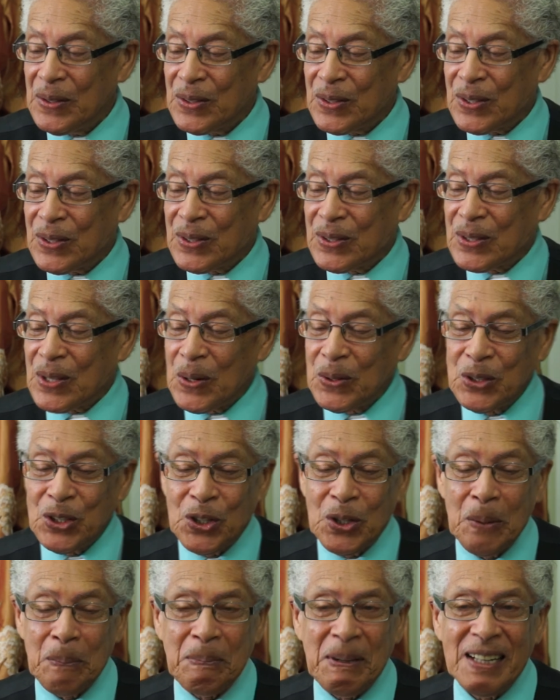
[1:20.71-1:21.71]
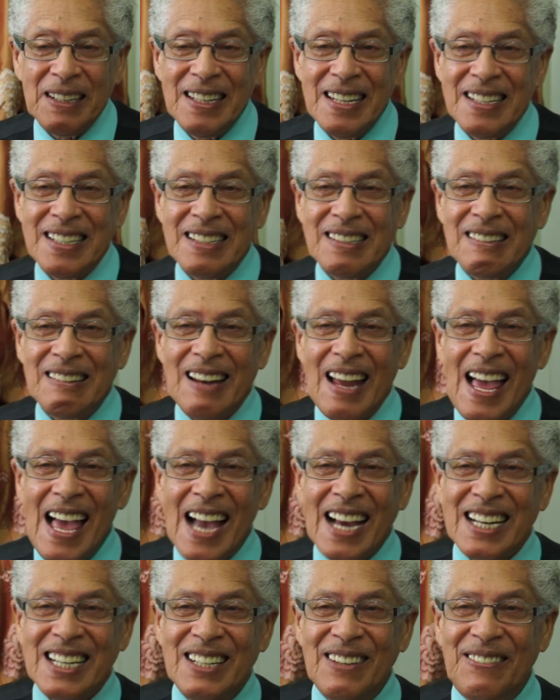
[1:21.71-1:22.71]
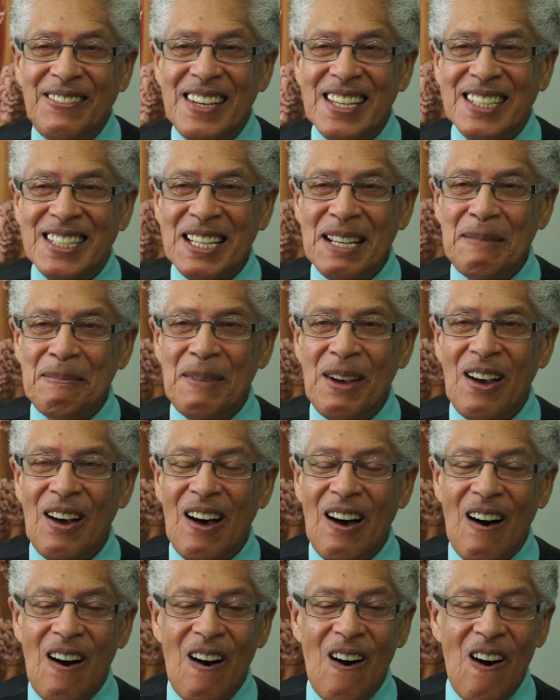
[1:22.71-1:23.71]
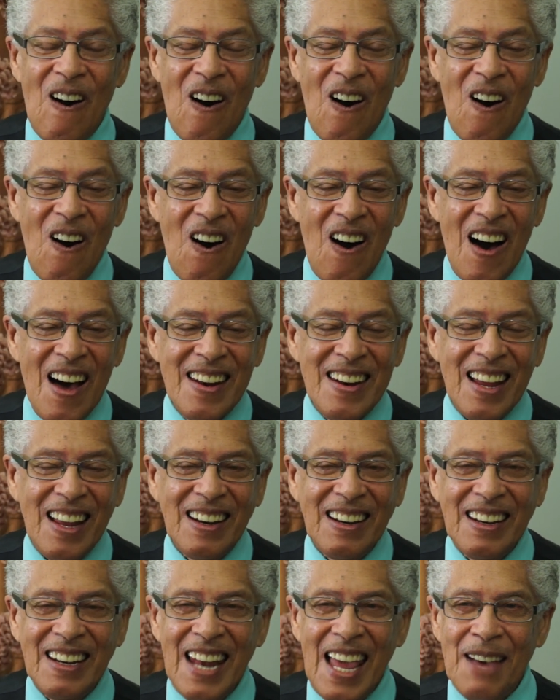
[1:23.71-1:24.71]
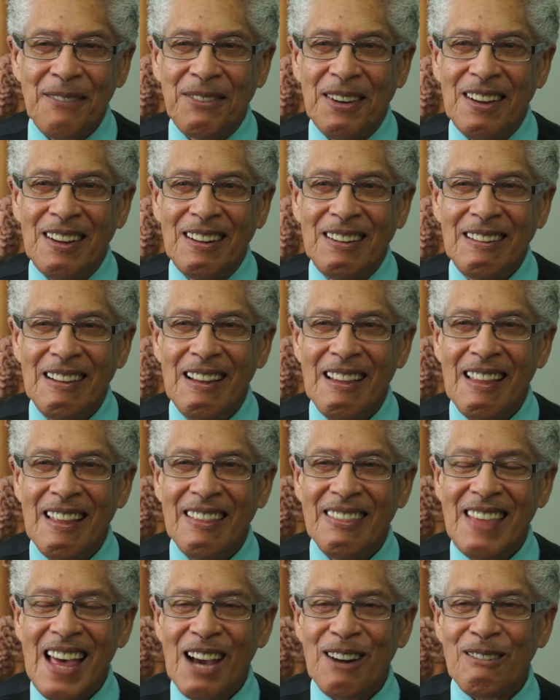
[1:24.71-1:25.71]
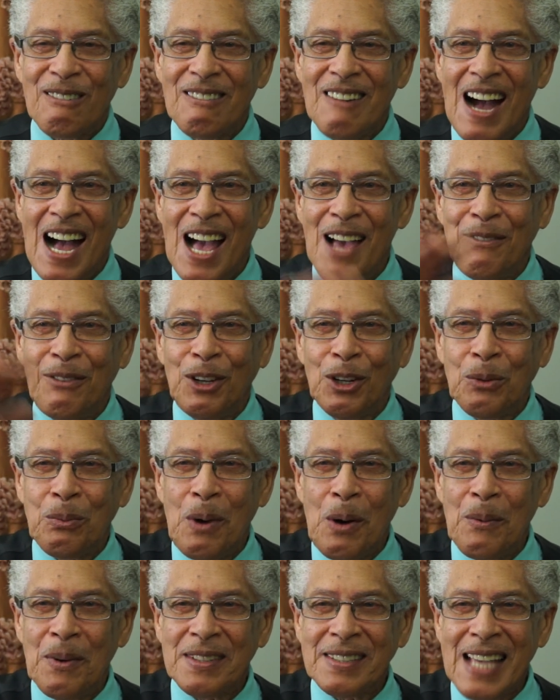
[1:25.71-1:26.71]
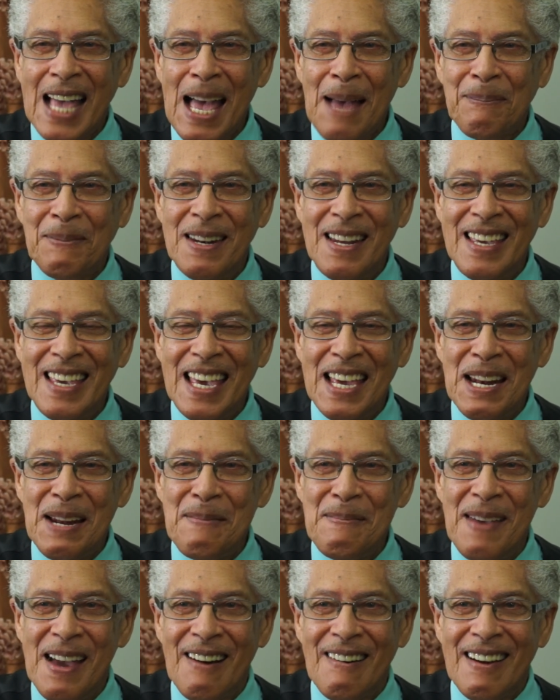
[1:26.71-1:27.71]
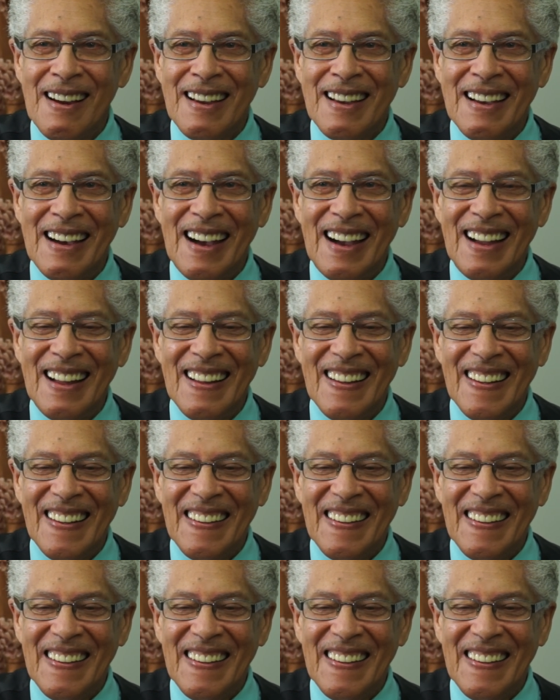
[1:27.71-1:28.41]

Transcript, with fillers: social political activism on a level that rivaled what was happening in America.